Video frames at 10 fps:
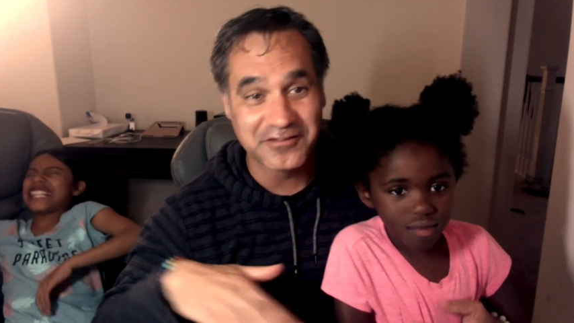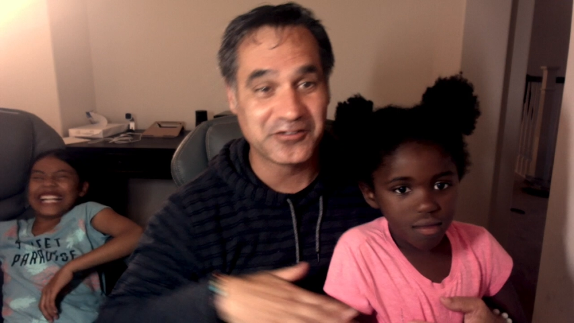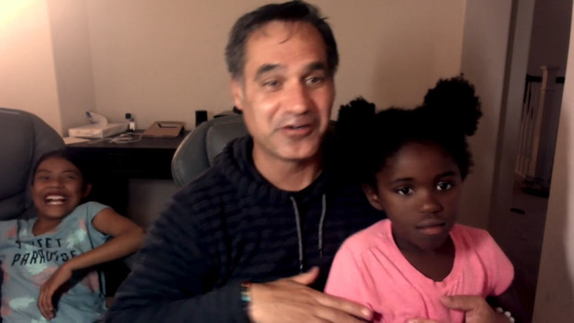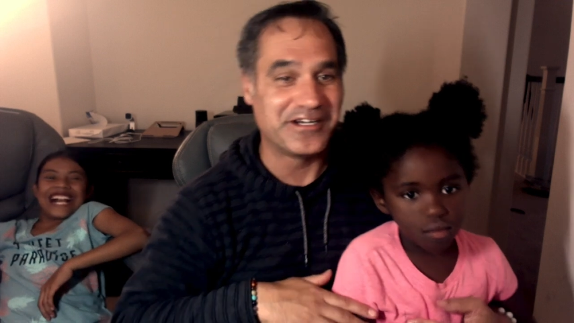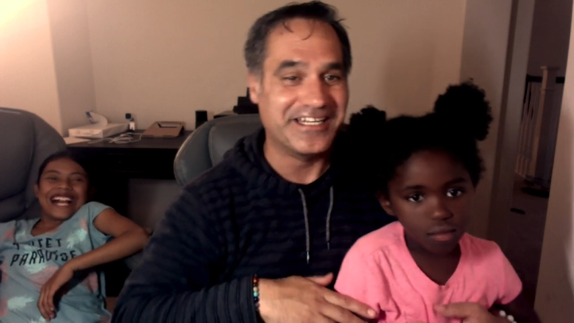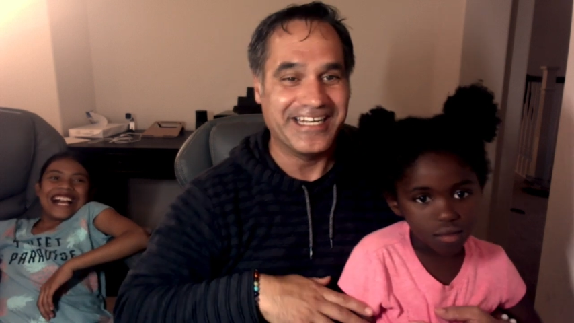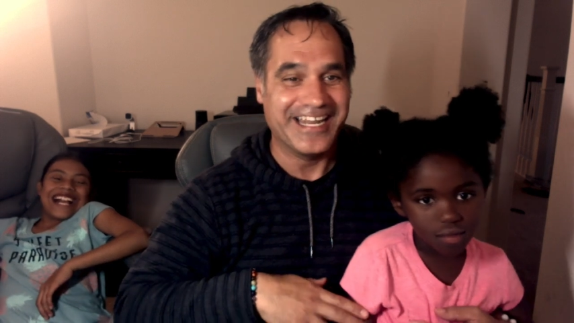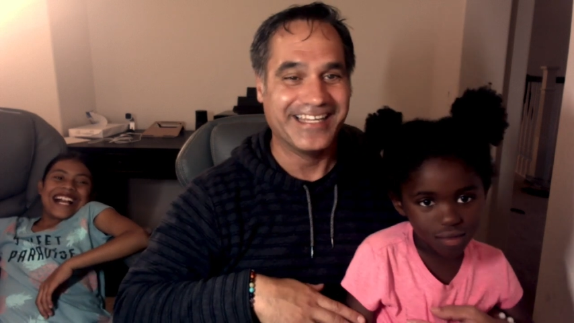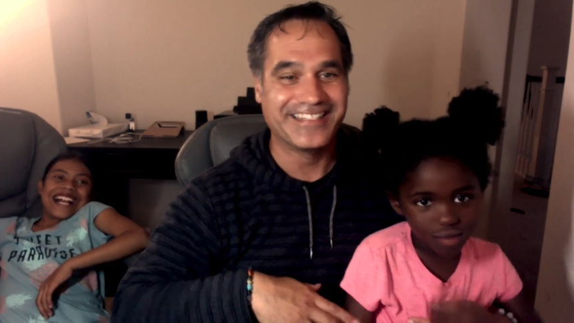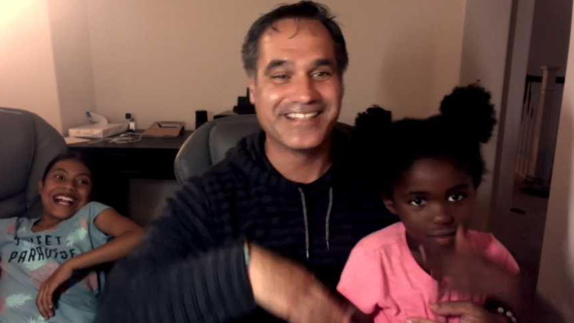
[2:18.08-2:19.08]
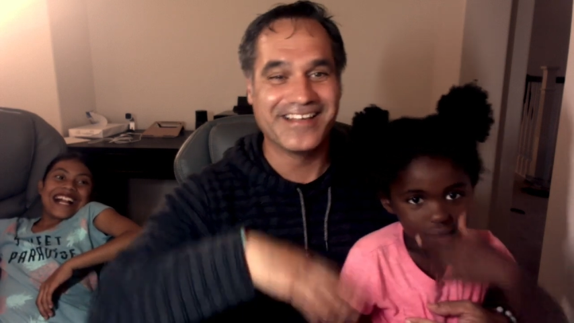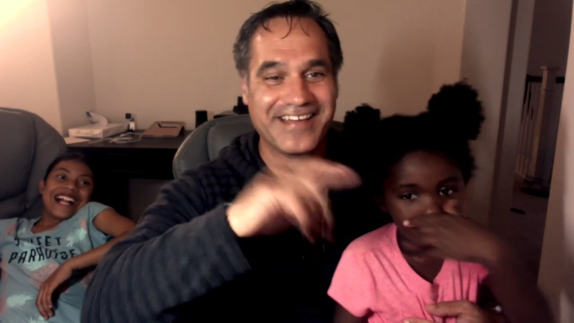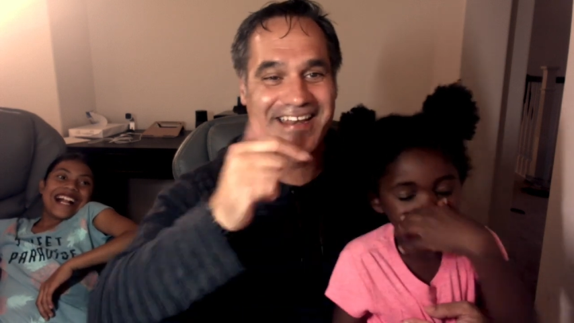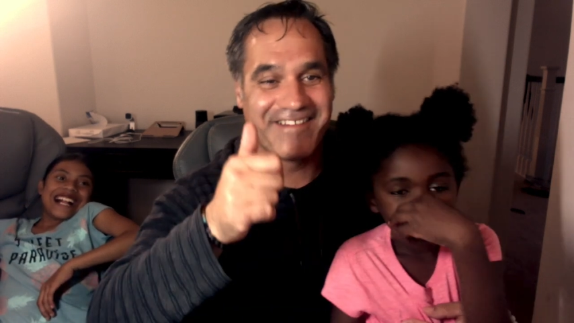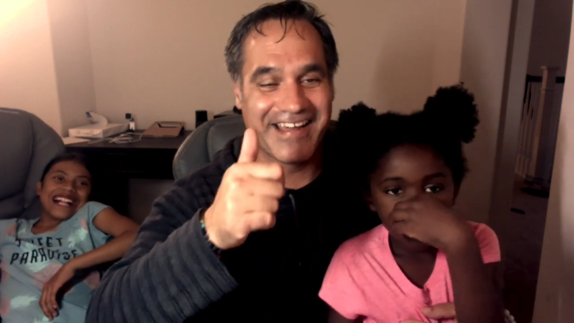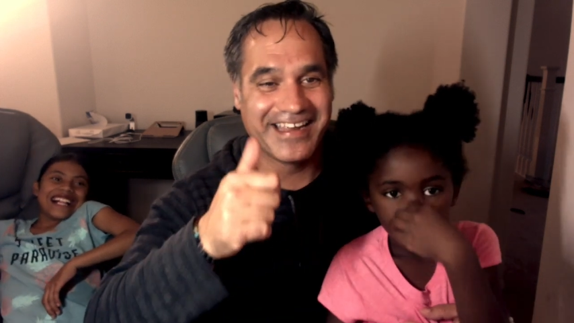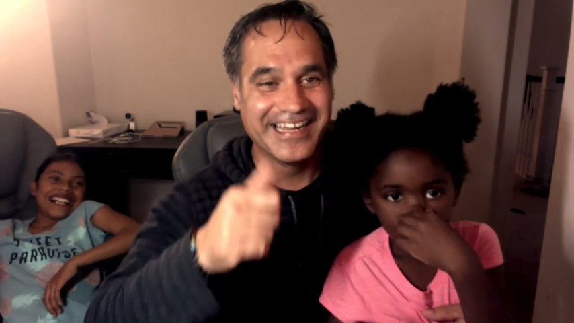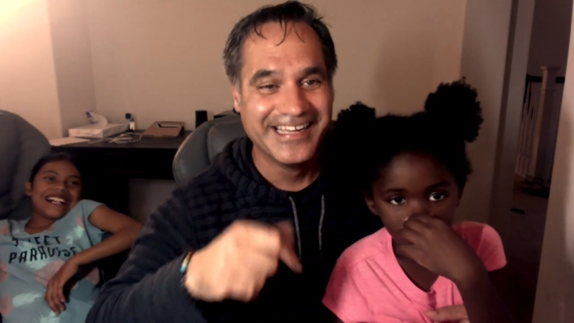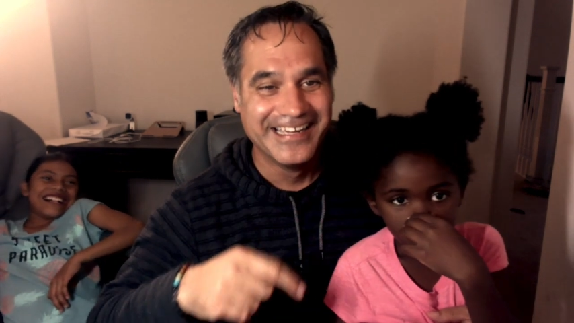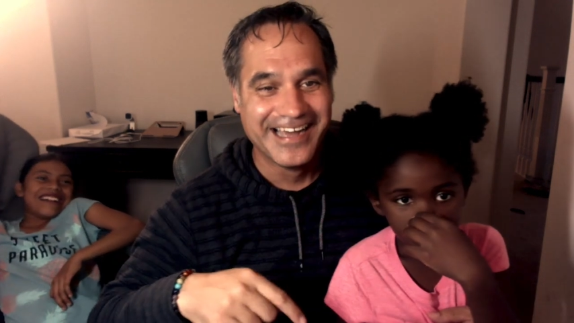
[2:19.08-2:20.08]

Speaker 1: Jordan. So anyway,